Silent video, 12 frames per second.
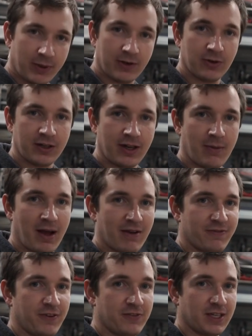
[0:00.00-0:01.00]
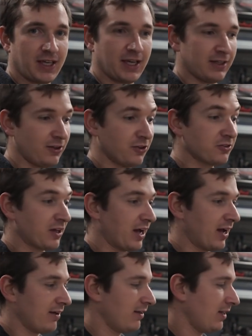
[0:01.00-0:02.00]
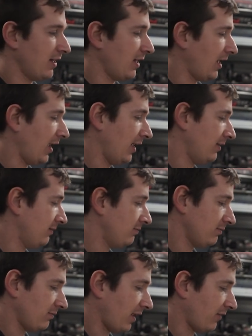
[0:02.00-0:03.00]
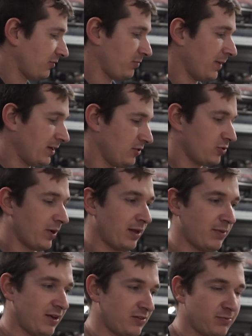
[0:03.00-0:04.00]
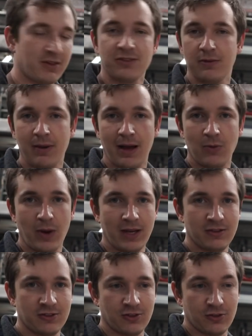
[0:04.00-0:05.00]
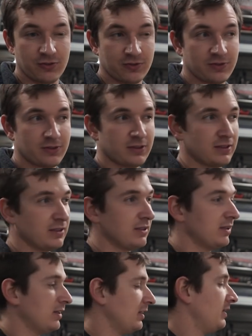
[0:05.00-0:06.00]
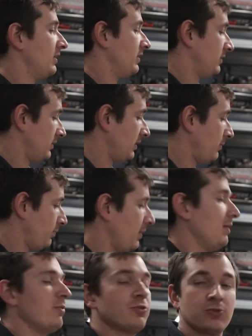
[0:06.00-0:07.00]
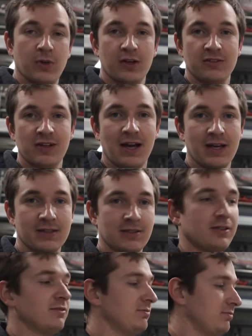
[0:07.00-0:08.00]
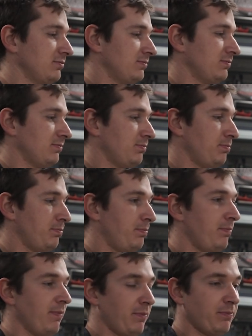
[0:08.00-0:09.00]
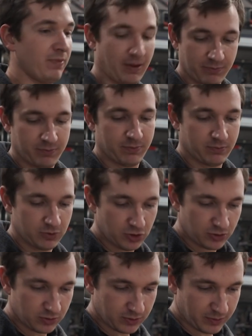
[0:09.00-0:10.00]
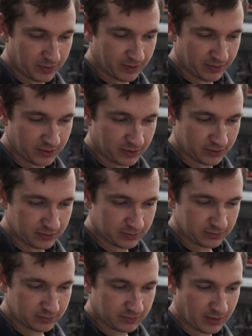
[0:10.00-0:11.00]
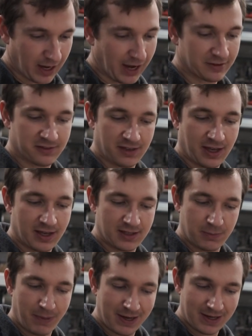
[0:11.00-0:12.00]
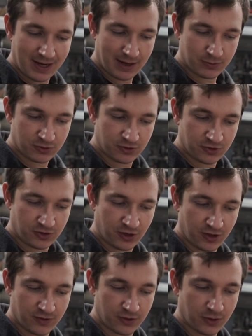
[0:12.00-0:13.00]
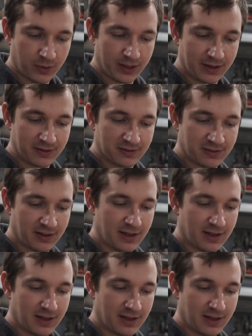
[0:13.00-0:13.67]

we're going to get about 50 kilos out, and after spending 20 minutes messing about weighing stuff, it pretty much works out to, I'm sure, I'd say, depending how much the servo weighs,